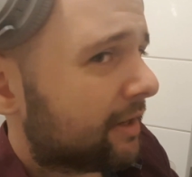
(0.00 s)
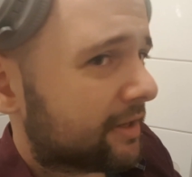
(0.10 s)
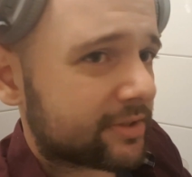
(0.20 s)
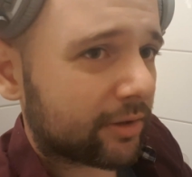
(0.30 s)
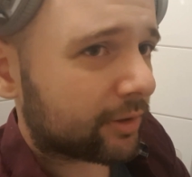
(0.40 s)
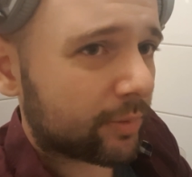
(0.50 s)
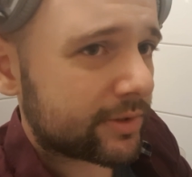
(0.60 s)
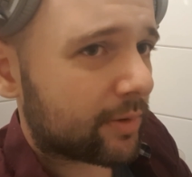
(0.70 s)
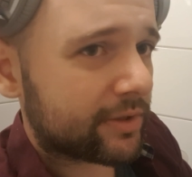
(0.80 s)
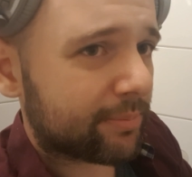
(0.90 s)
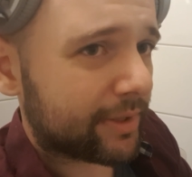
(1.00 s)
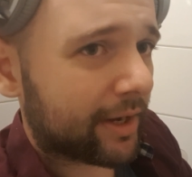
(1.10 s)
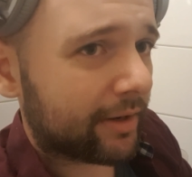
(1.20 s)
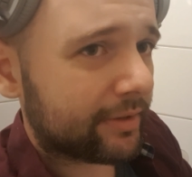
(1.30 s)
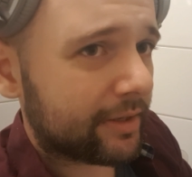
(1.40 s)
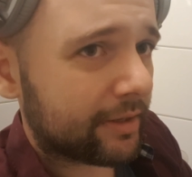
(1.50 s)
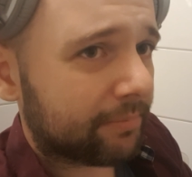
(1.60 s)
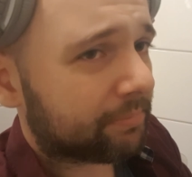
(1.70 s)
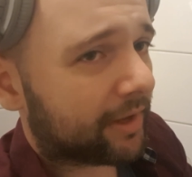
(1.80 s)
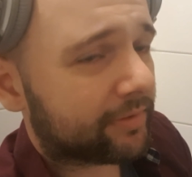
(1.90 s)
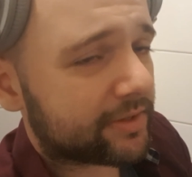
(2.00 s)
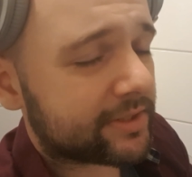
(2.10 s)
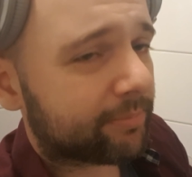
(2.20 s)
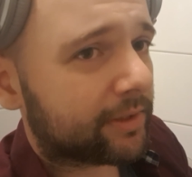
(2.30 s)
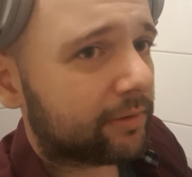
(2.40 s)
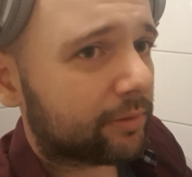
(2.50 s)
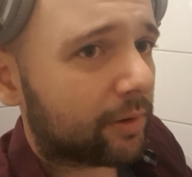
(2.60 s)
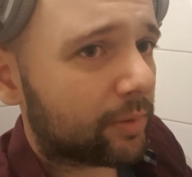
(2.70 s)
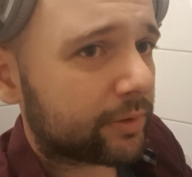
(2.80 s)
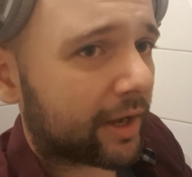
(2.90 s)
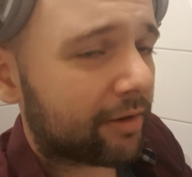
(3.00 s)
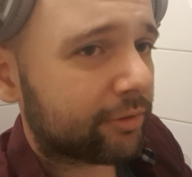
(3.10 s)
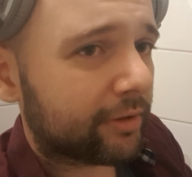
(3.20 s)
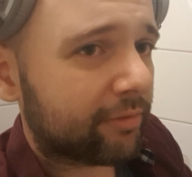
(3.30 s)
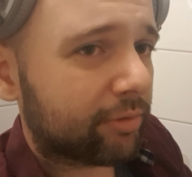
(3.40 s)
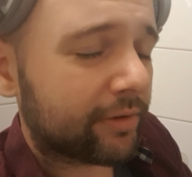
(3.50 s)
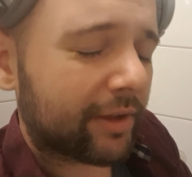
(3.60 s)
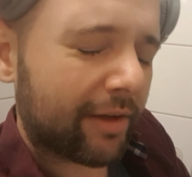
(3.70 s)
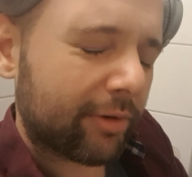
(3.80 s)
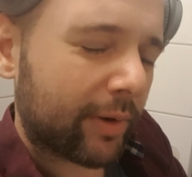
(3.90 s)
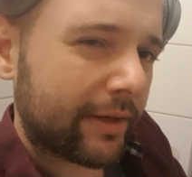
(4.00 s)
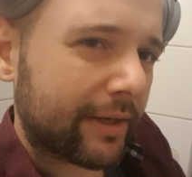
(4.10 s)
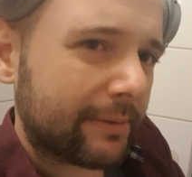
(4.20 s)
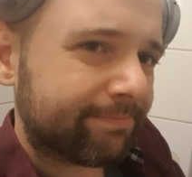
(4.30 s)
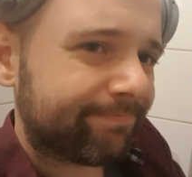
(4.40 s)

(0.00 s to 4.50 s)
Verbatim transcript: It's not always going to be ideal, and that's something that you're going to have to live with. Have a great day.